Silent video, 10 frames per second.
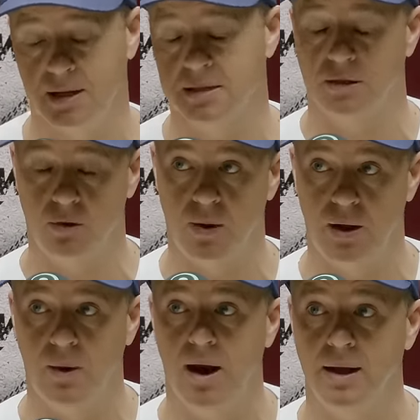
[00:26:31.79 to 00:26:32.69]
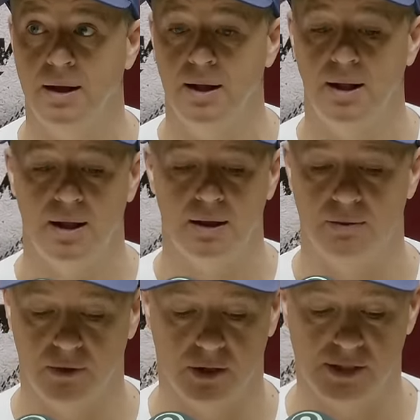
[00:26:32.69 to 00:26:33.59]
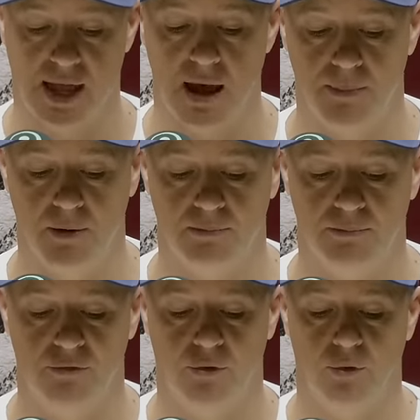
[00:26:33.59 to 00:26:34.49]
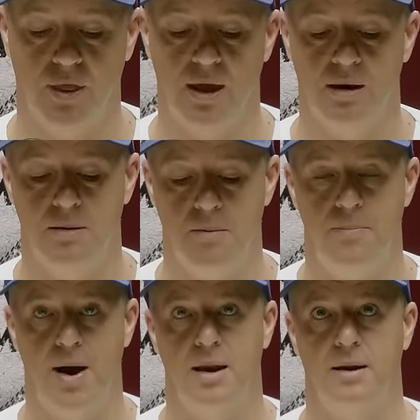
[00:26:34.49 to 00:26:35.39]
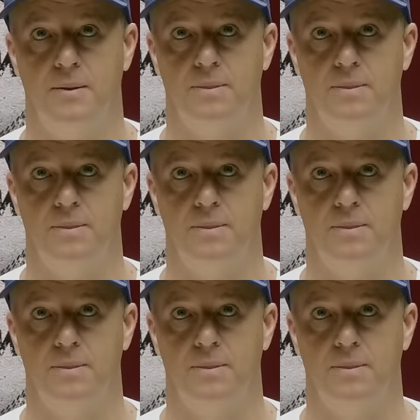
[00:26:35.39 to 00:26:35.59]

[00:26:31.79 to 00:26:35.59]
Now, it's a long way away, and lots to happen before then, but